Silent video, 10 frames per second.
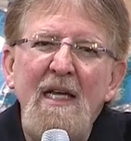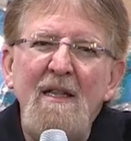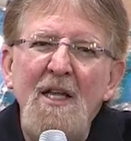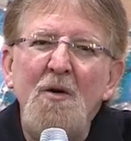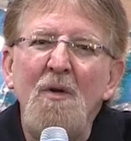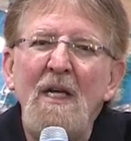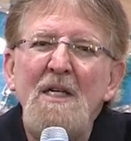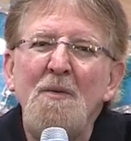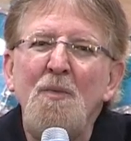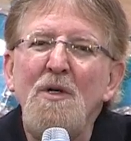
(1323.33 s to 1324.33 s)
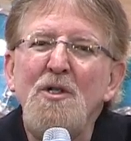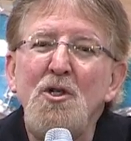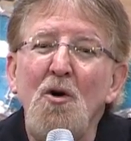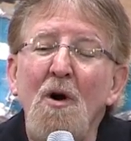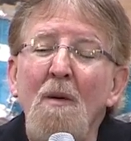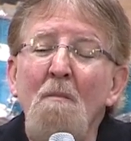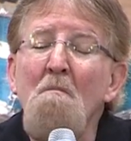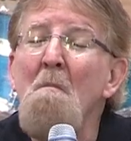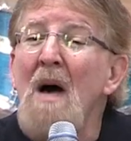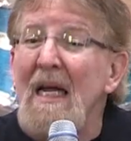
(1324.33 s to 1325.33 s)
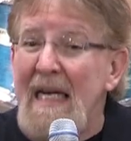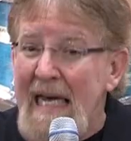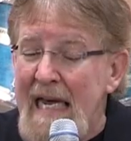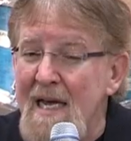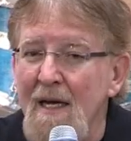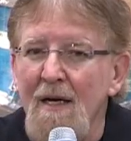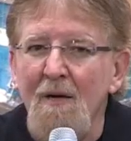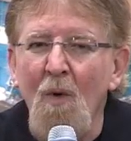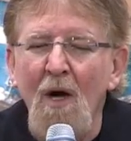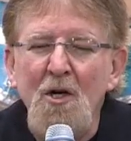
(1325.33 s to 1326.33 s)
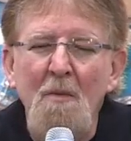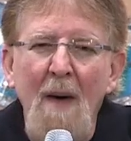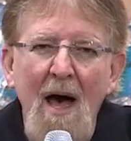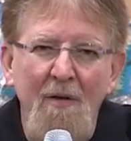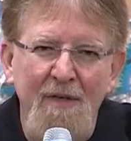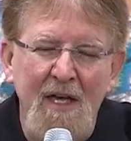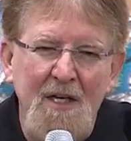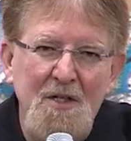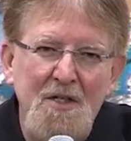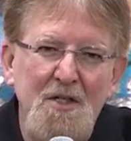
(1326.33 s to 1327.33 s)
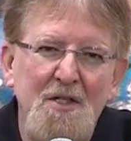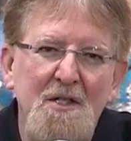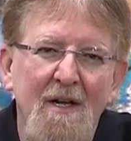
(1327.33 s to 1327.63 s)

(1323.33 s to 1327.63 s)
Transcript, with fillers: literally to put your money where your mouth is,